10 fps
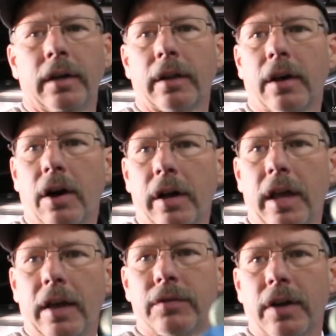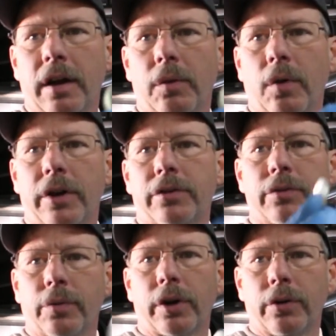The concave side of the washer
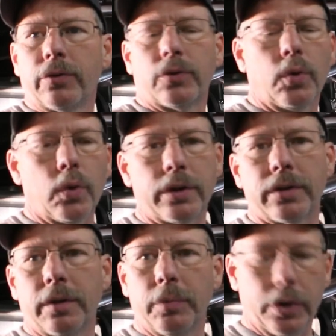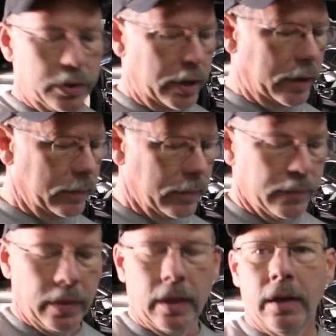is what goes towards the bushing.
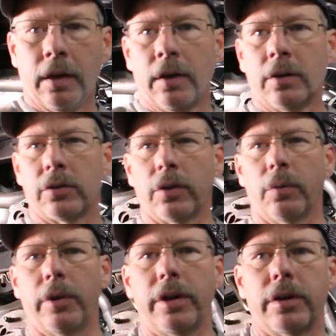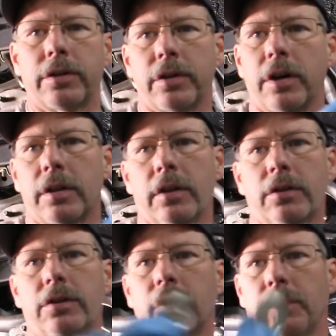So the way you're going to start
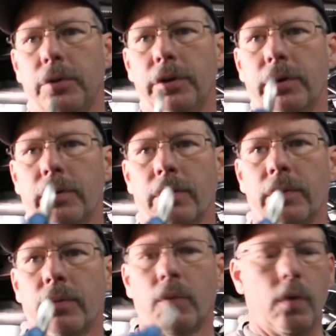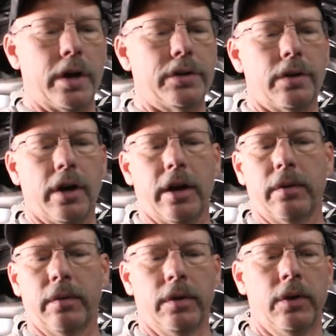this is you're going to put your washer
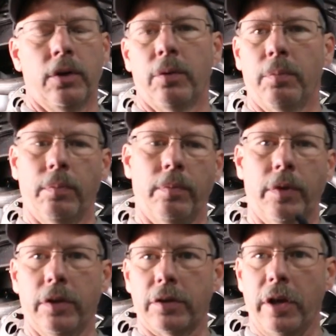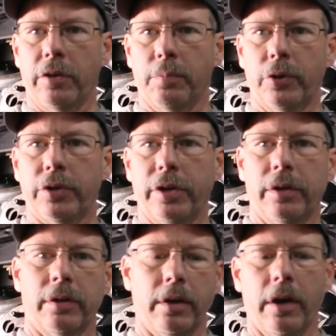on, in this case
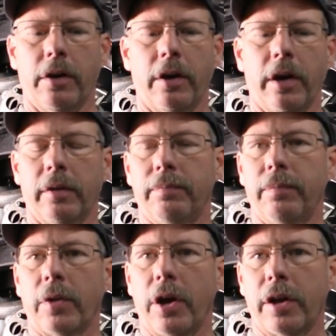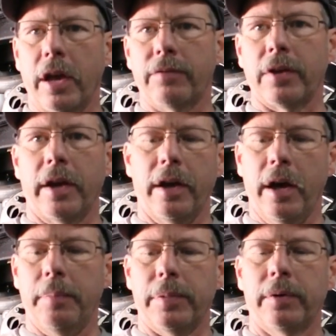bushing or concave side
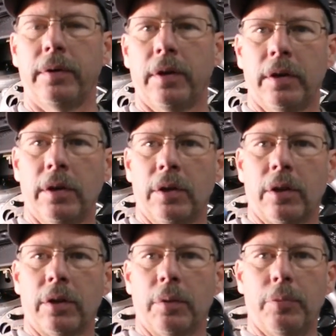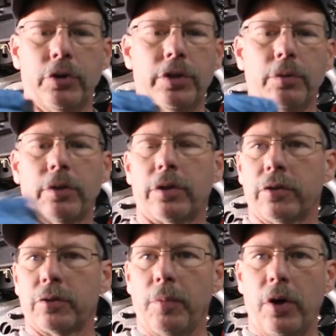up, the bushing with the
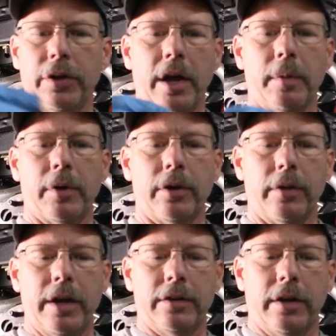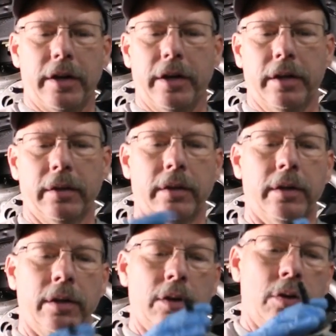small diameter raised area
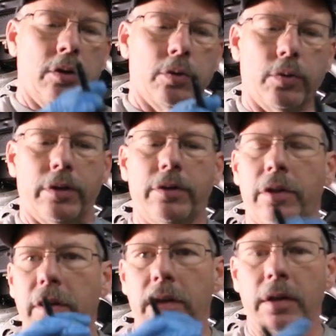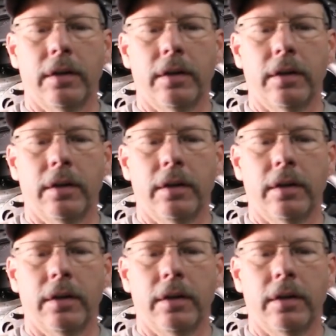towards the